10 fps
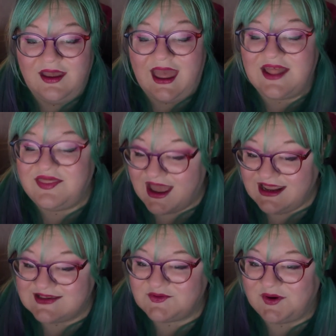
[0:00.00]
And that
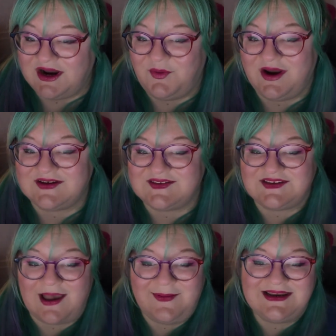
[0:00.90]
is where we are
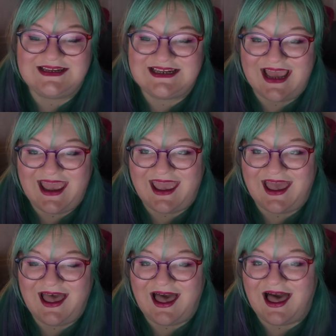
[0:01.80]
stopping today.
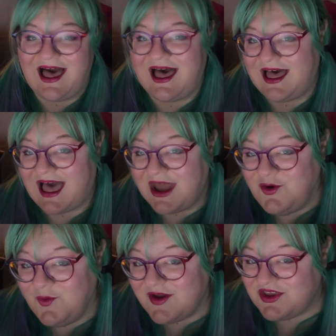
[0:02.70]
I don't
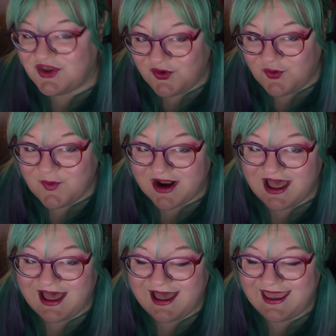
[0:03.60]
know about you, but
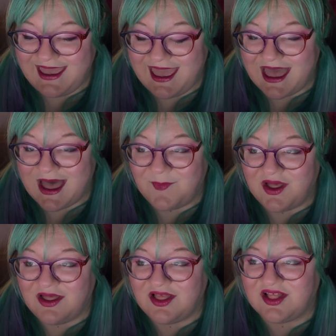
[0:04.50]
I
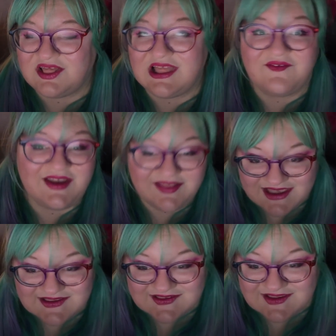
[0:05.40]
am loving
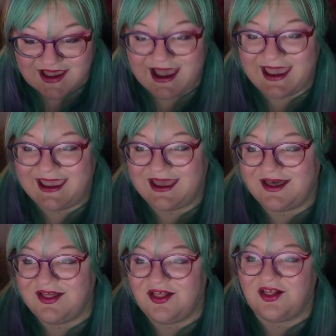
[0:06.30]
this. I
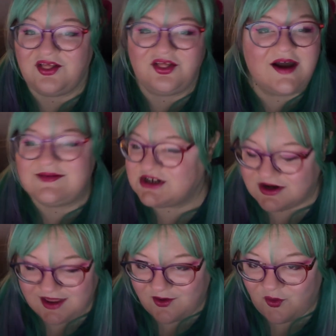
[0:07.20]
love
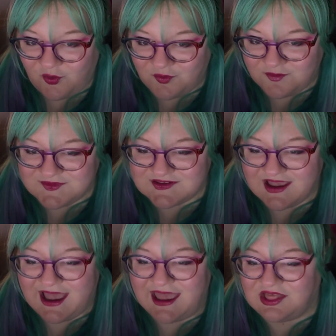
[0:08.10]
Sherlock Holmes.
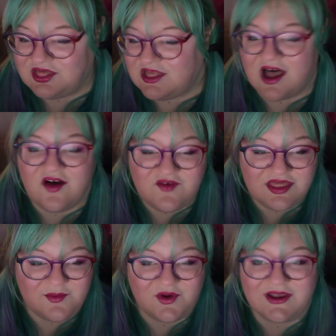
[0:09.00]
I love
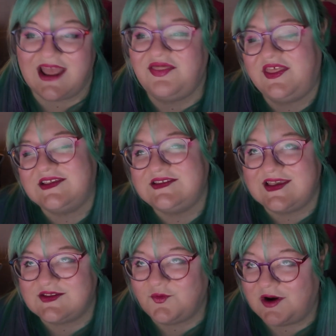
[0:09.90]
the book, and this
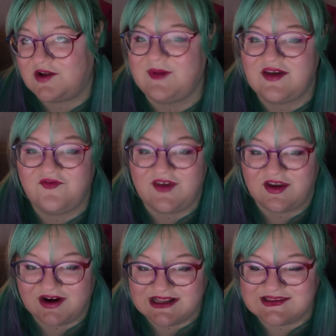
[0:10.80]
is one of my
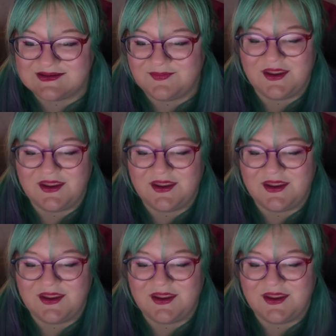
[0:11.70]
favorites.